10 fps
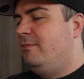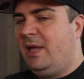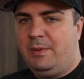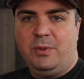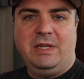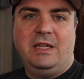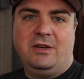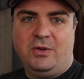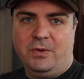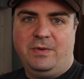Maybe we need
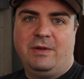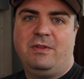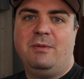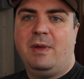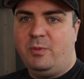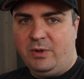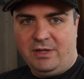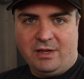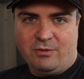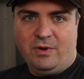a 250, maybe we
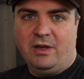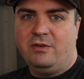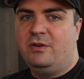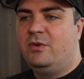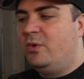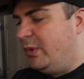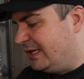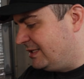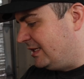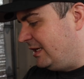need a 300,
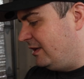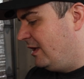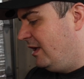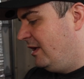we'll see.